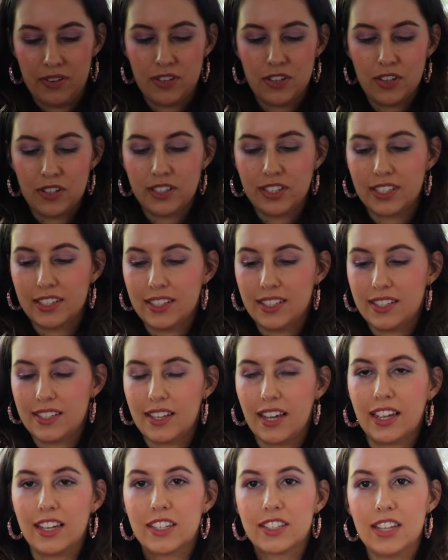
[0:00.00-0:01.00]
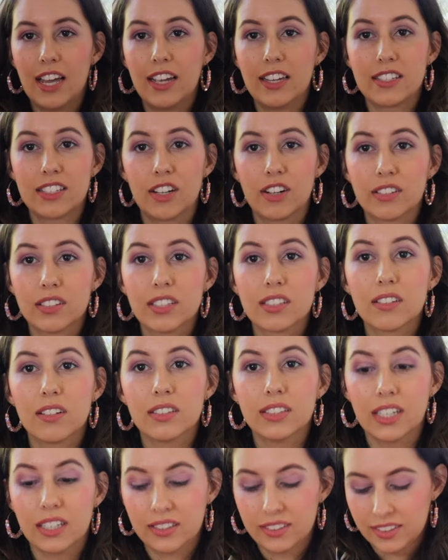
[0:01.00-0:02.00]
You look at this, I could stare at this all
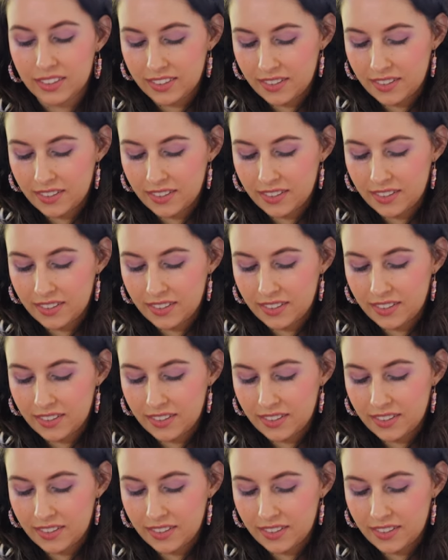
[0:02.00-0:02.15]
day.